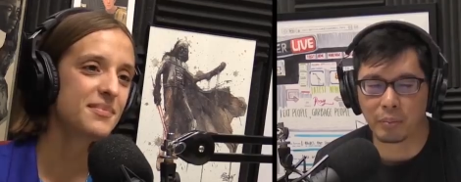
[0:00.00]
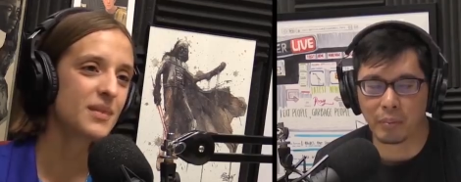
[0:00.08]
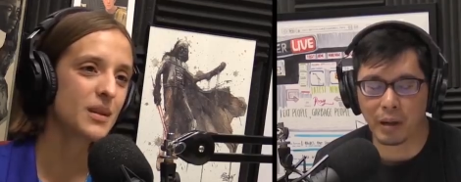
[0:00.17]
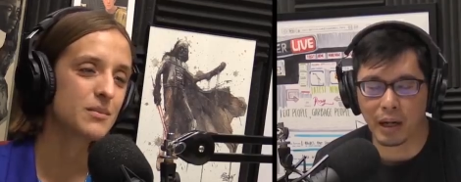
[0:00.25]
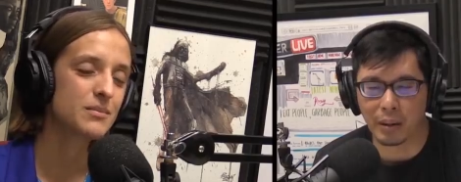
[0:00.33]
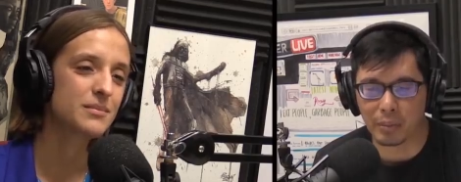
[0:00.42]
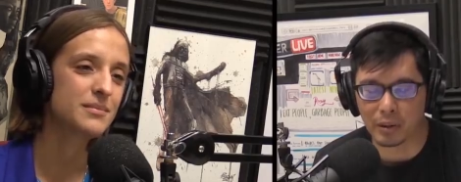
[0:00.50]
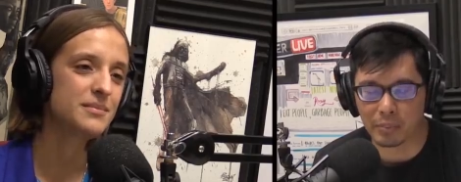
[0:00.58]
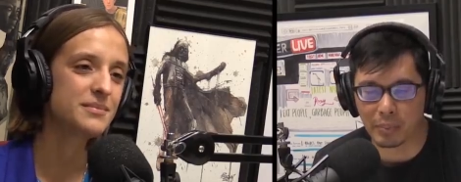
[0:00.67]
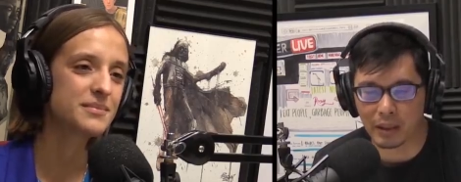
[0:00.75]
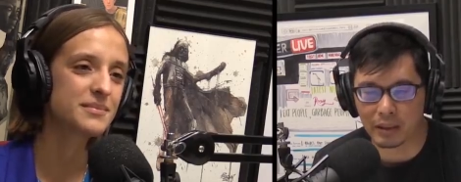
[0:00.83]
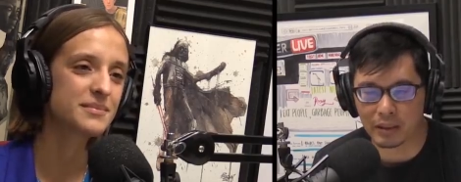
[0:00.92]
Speaker 1: my
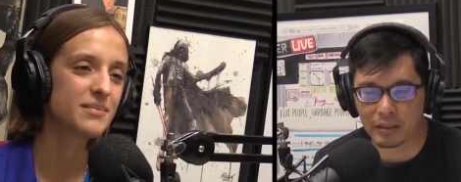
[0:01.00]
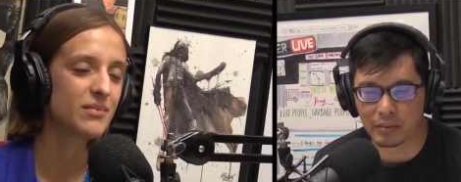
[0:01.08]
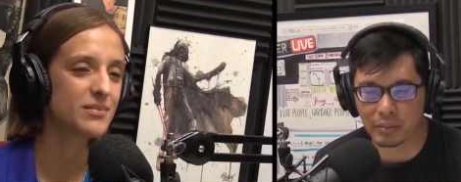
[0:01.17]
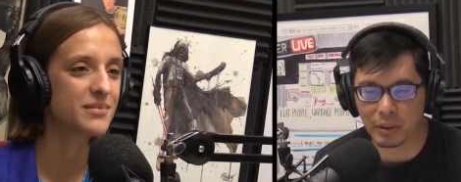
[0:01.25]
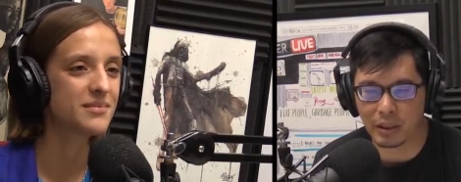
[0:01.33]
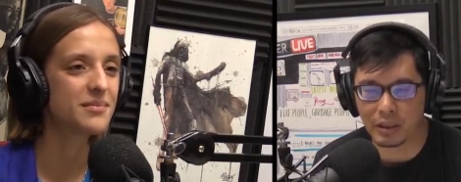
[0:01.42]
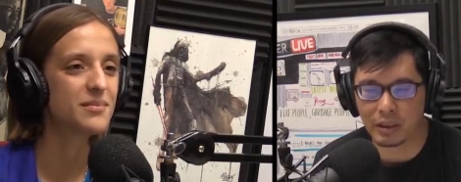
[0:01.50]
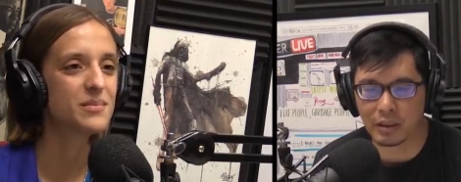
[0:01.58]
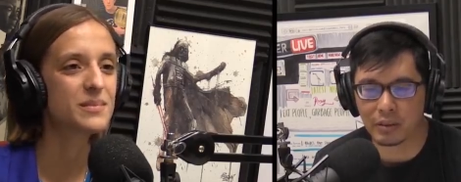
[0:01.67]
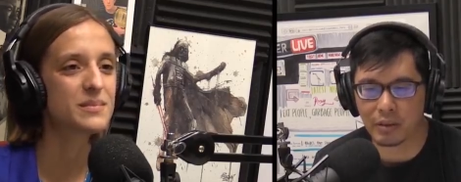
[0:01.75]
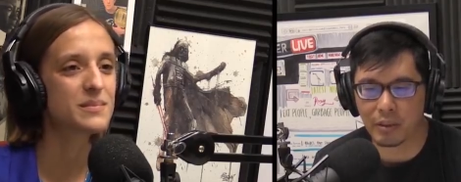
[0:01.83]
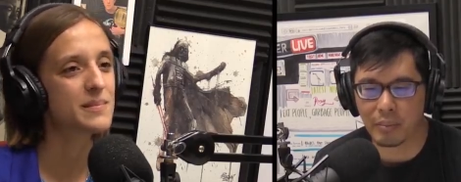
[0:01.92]
perspective, when he
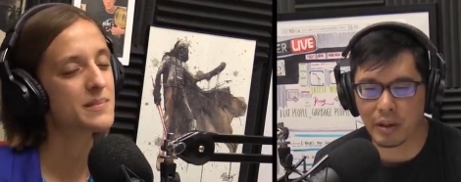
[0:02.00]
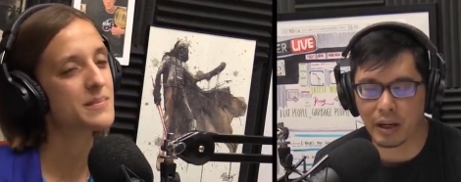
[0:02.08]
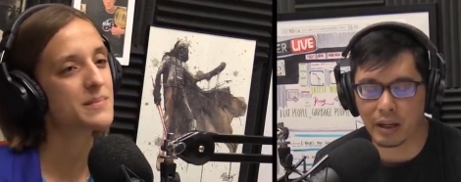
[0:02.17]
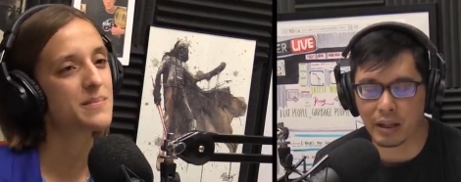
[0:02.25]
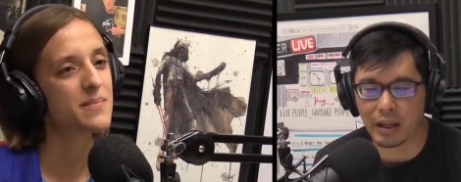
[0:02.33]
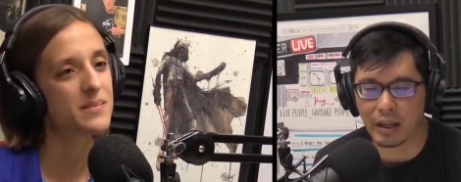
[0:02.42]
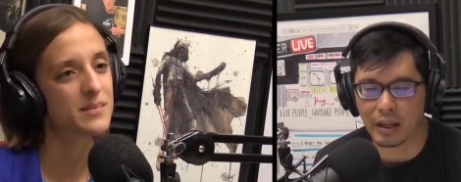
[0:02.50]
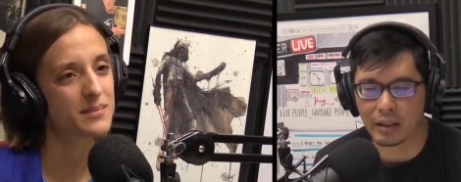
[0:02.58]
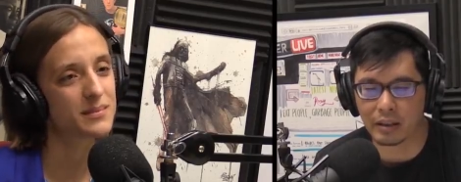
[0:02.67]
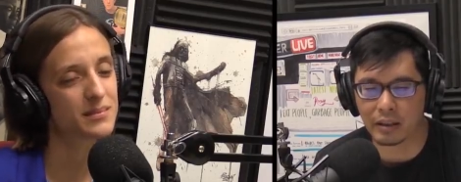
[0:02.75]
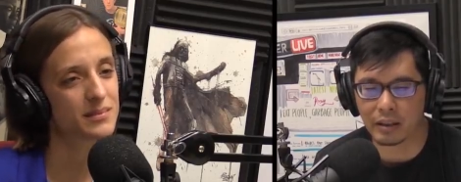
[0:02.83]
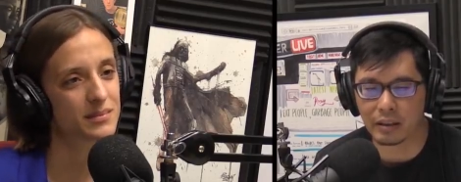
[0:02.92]
killed the Mad
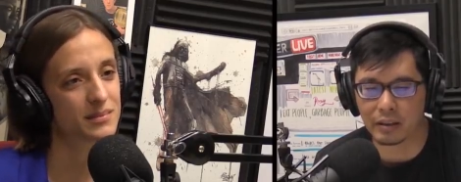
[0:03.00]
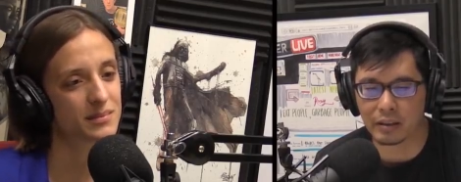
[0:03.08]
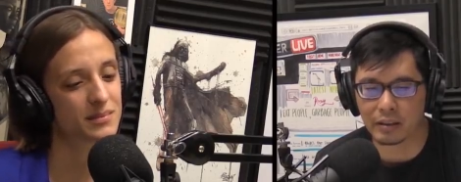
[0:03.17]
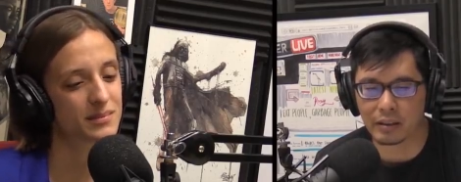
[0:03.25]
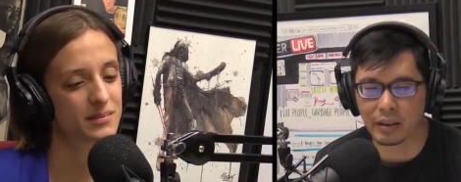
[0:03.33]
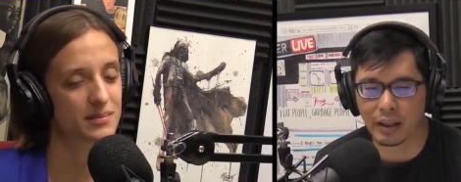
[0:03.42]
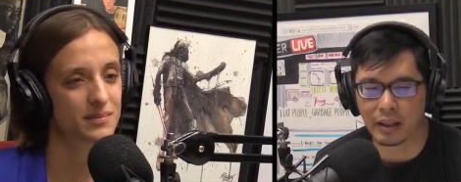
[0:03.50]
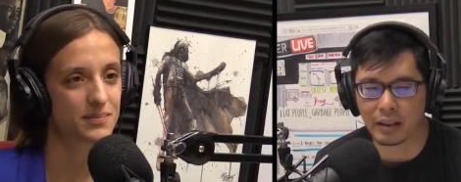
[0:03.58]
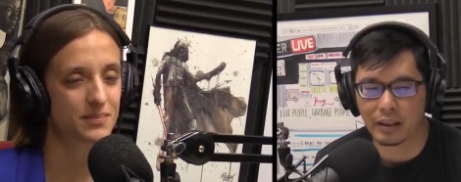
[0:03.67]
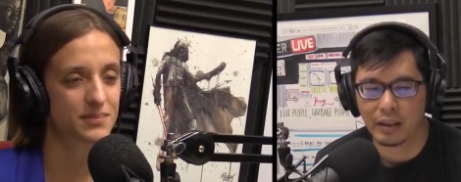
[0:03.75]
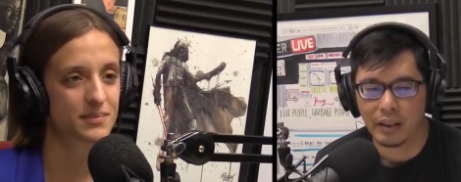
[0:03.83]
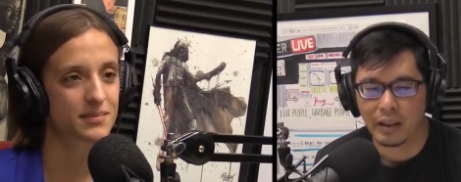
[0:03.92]
King, Aerys, like
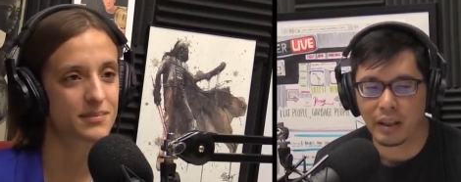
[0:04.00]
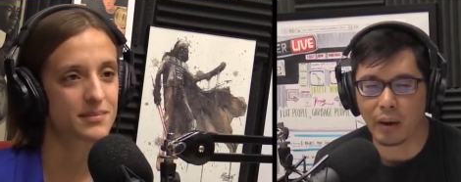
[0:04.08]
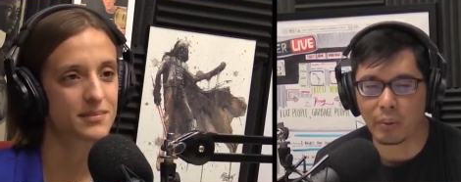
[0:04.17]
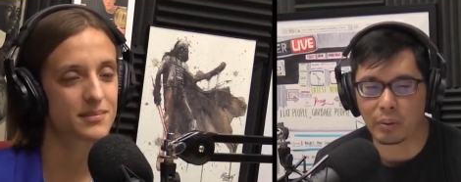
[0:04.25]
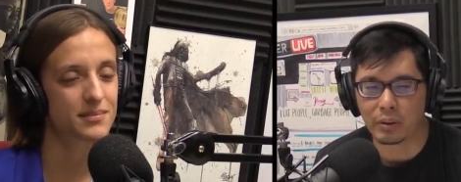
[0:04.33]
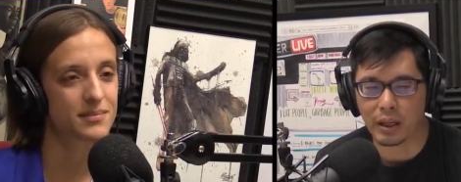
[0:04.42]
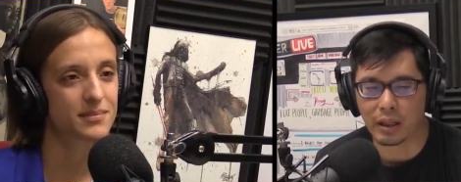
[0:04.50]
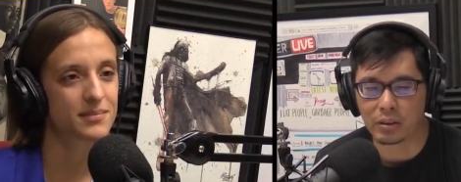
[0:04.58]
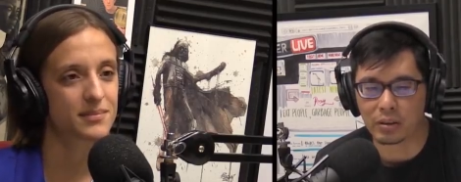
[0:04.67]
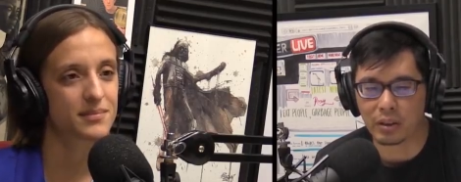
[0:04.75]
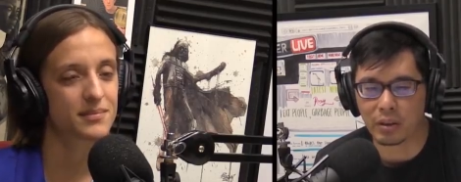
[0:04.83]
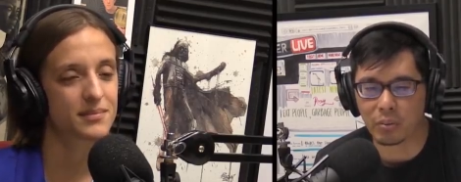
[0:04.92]
that was
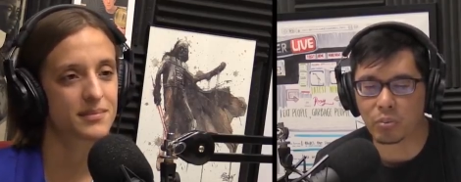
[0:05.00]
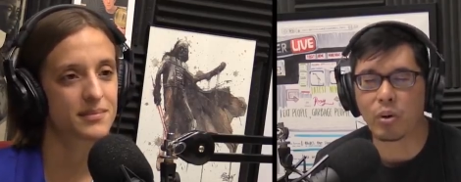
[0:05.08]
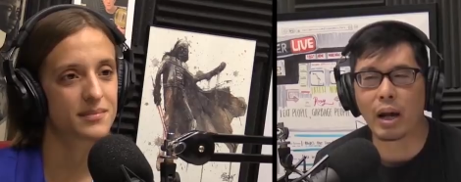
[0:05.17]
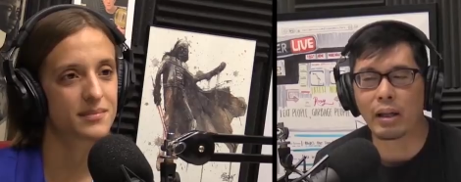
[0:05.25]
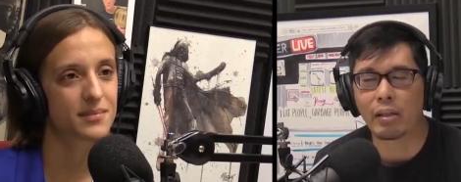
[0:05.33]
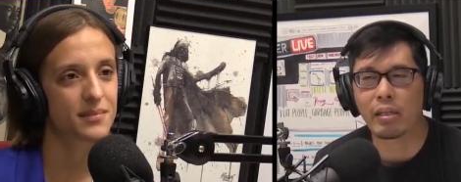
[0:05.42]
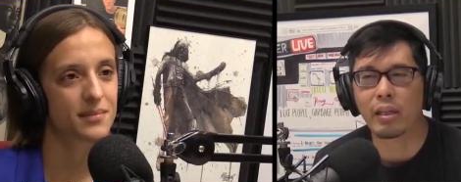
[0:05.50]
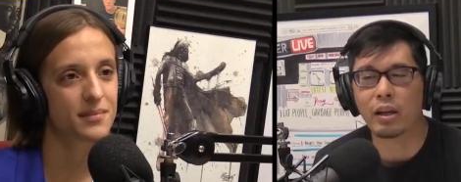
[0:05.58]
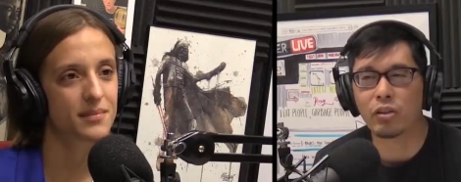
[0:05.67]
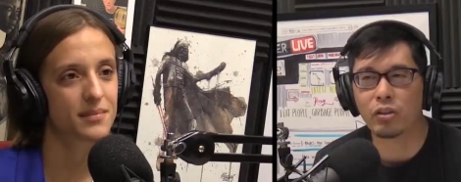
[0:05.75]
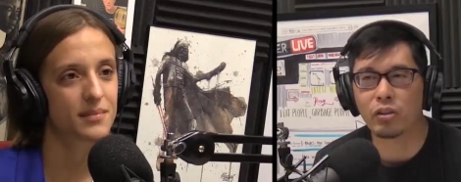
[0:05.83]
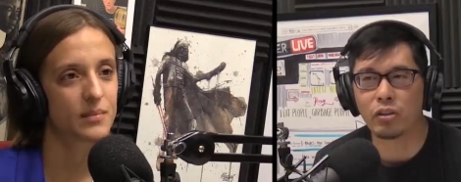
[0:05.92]
actually the right
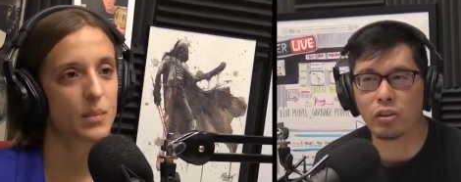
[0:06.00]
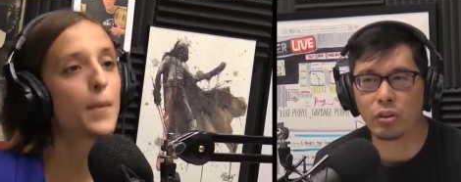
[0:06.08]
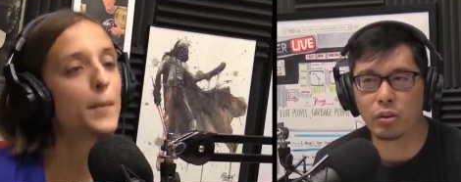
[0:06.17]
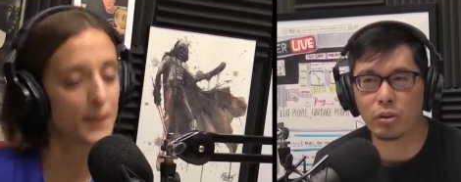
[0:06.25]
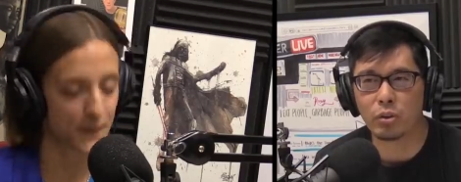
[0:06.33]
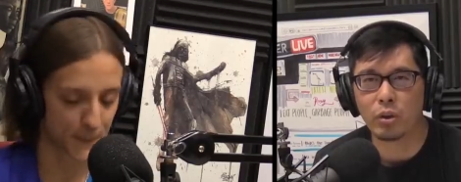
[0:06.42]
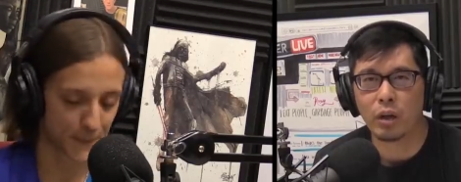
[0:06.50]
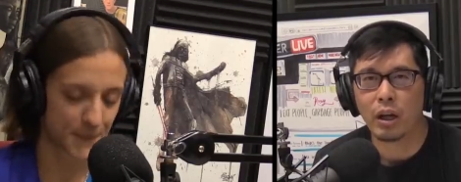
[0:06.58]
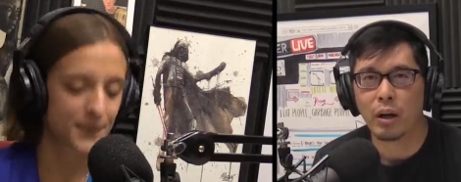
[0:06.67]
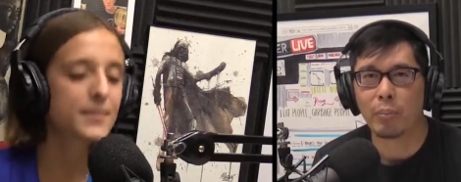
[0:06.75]
thing to do. Mm-hmm.